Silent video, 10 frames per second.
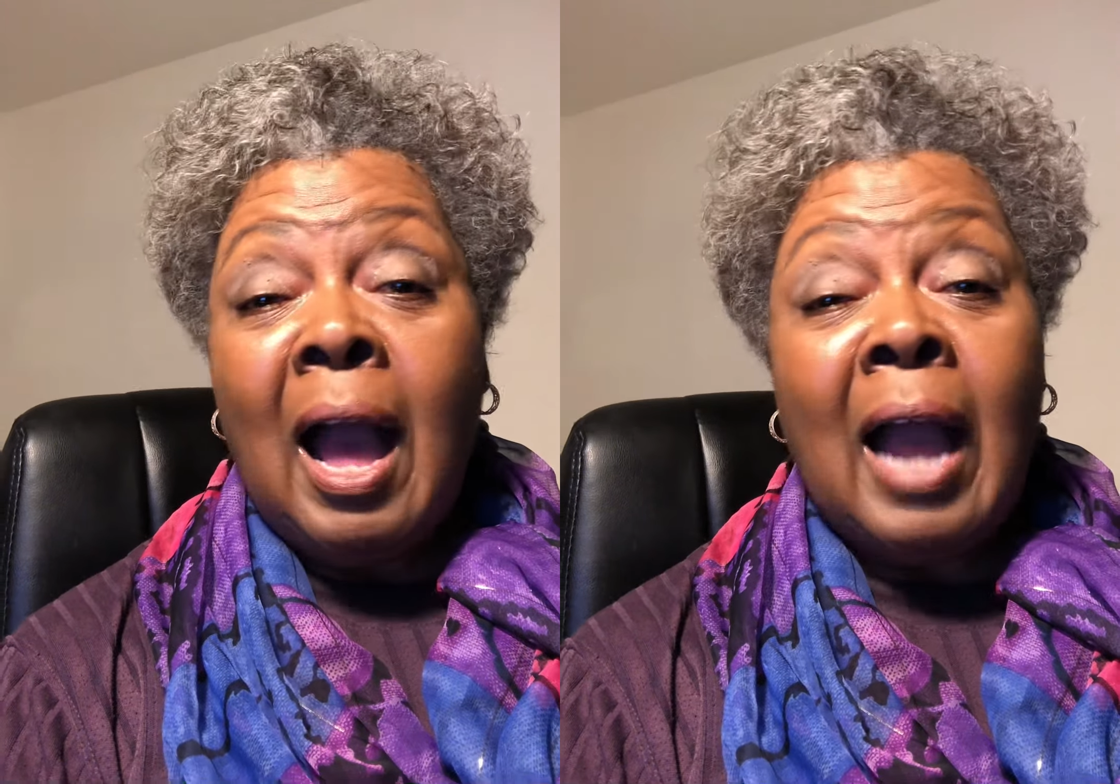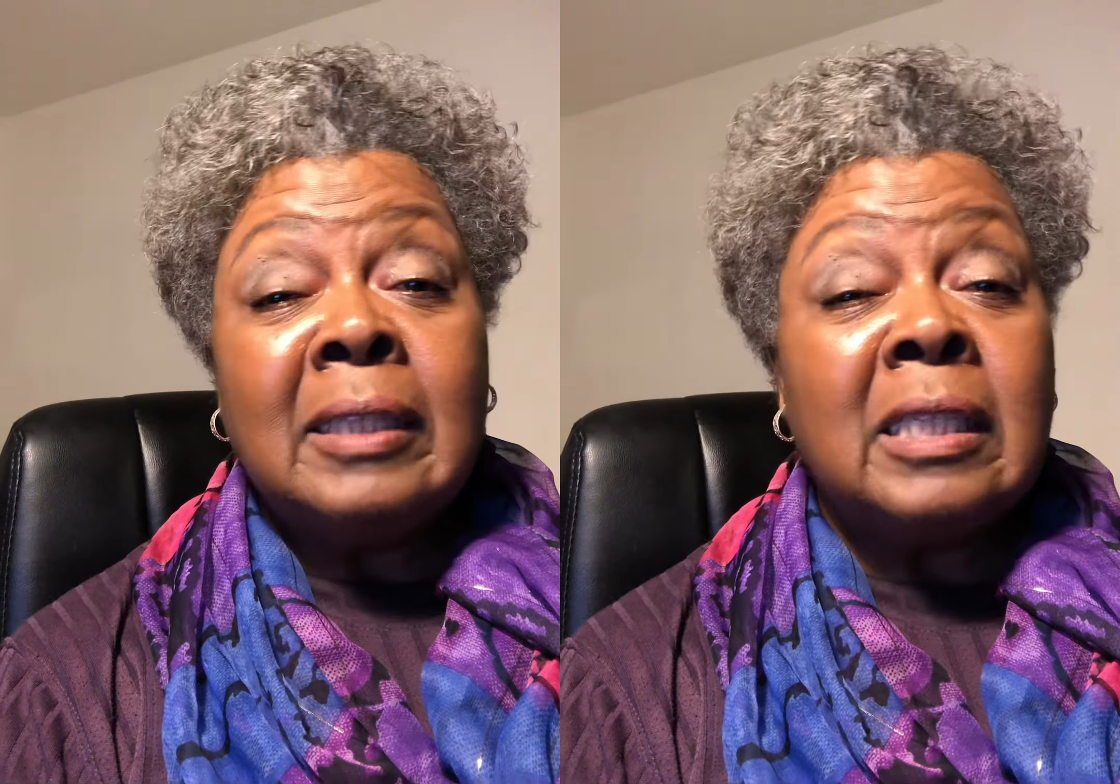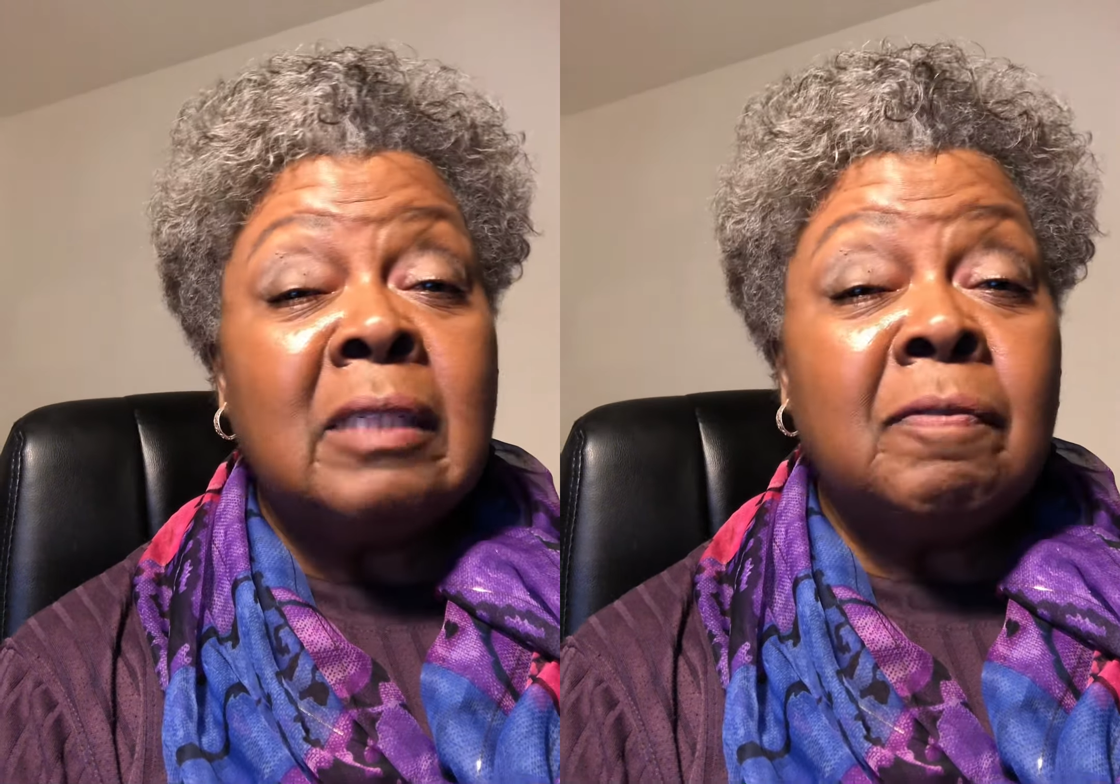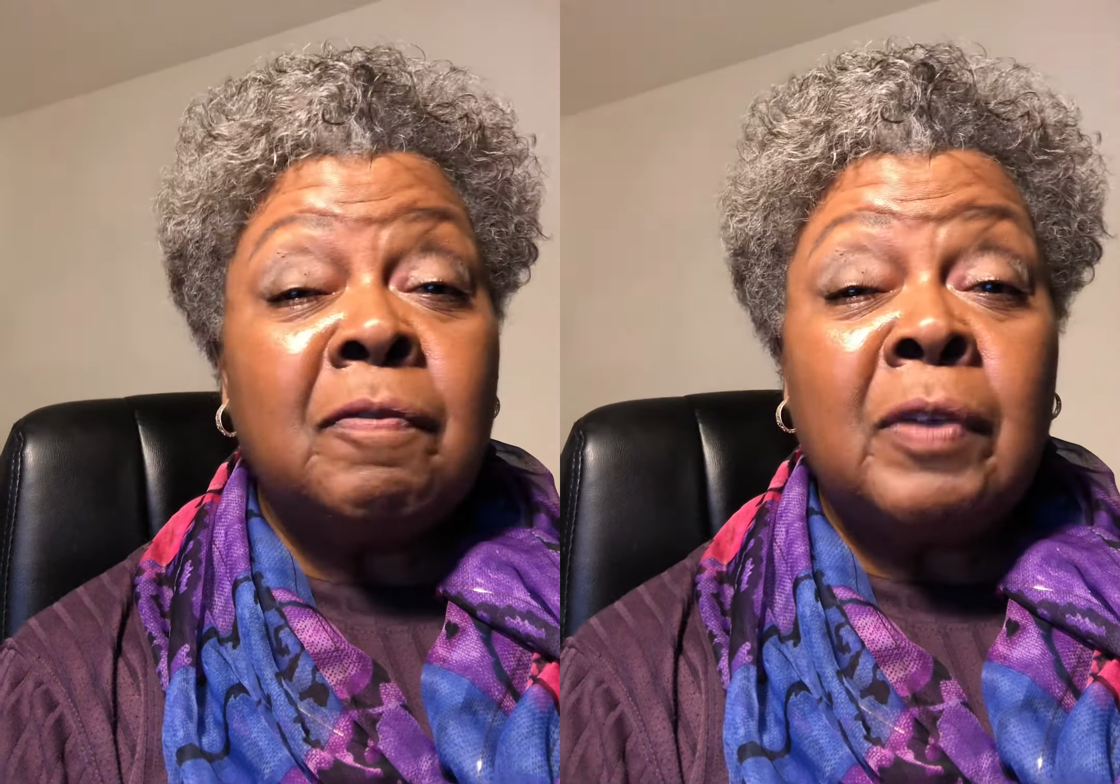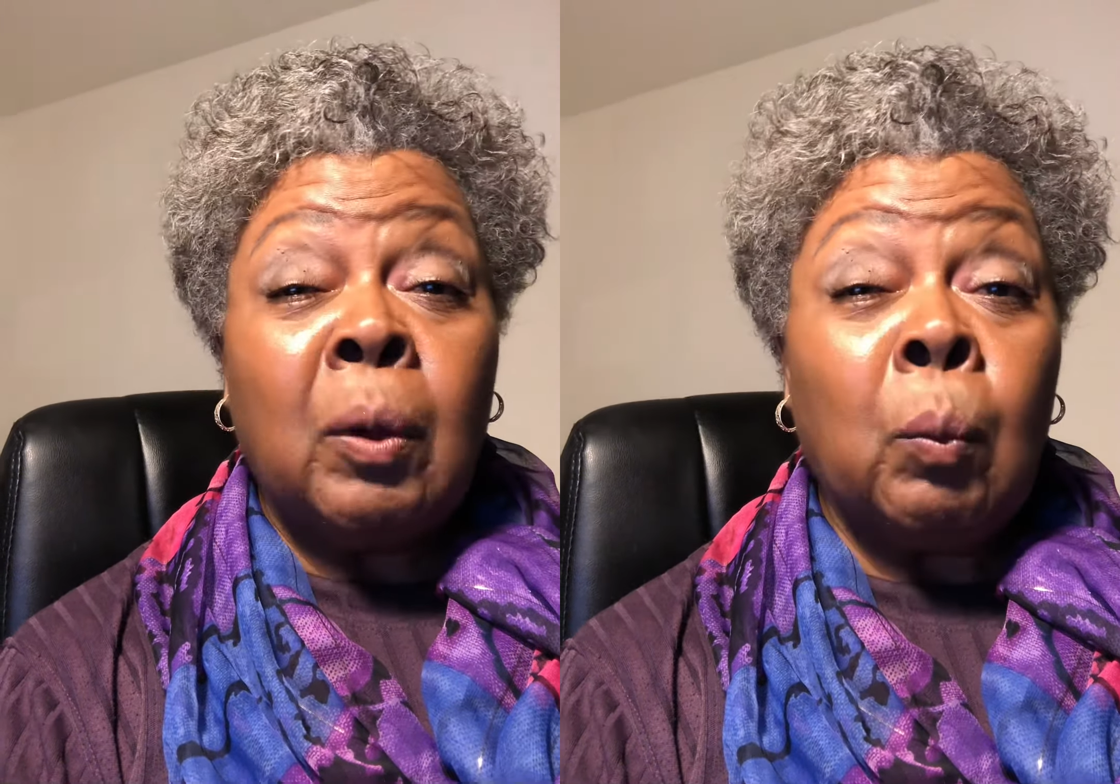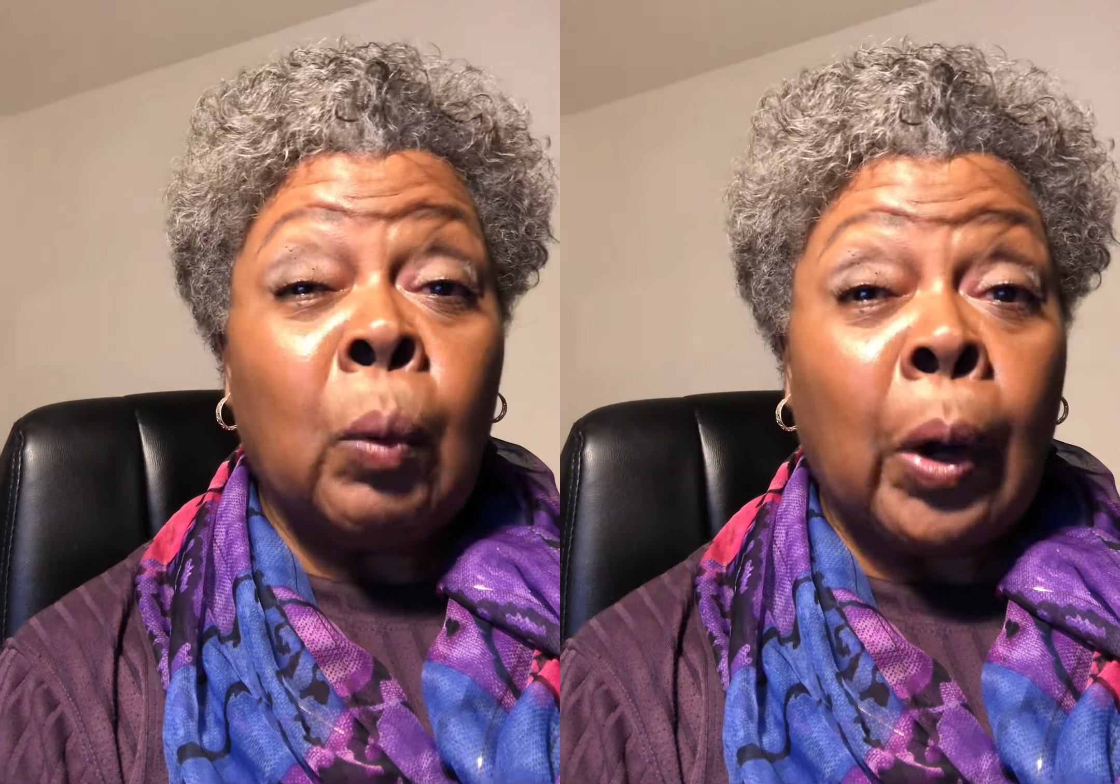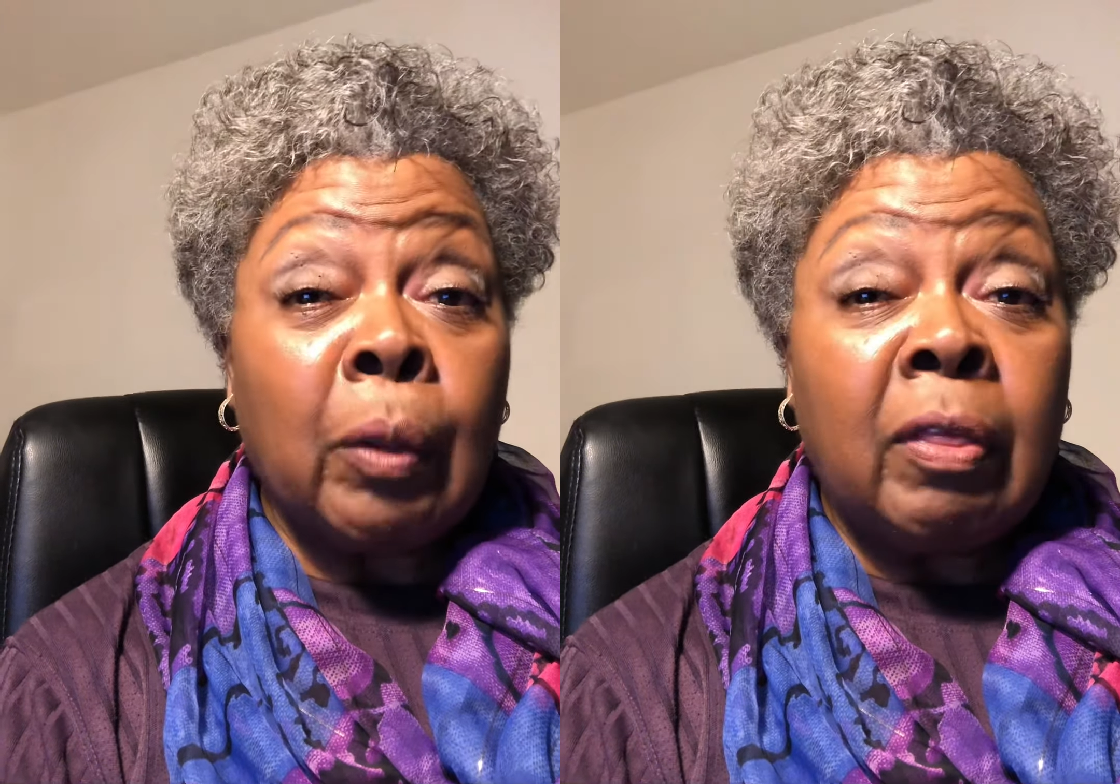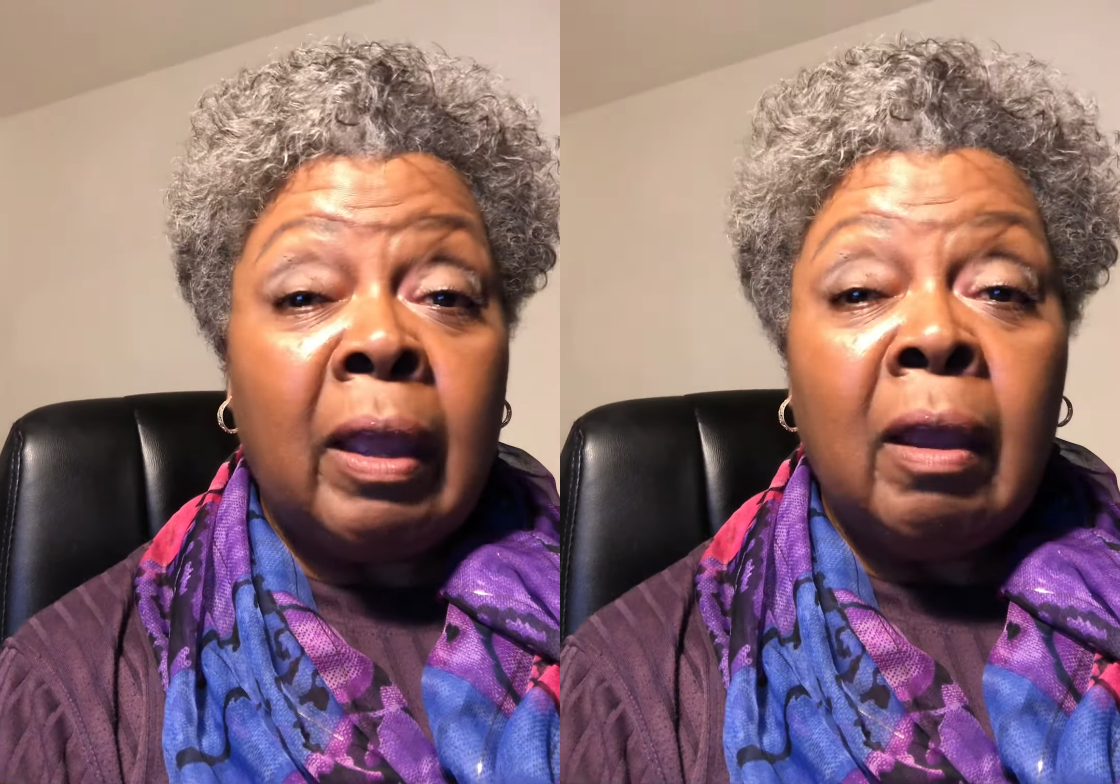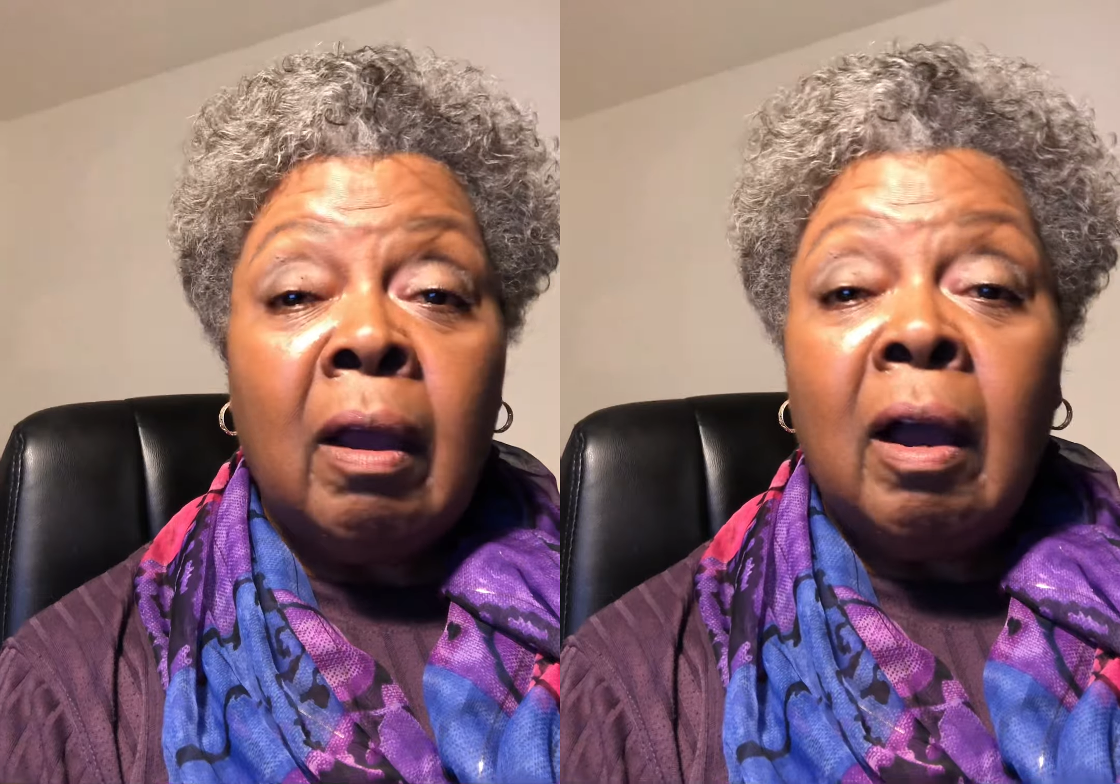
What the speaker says: I didn't feel worthy